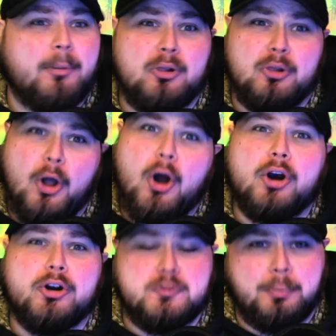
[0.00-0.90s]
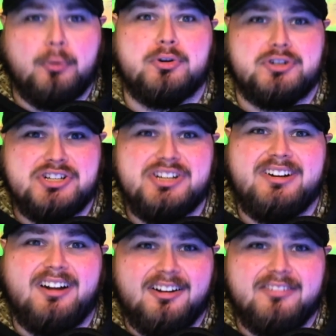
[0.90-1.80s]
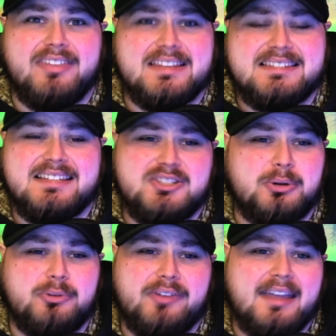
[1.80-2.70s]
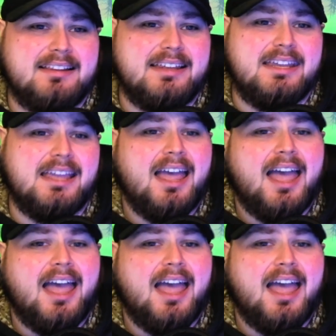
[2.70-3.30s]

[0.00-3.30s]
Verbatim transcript: a large portion of this Digital Daily.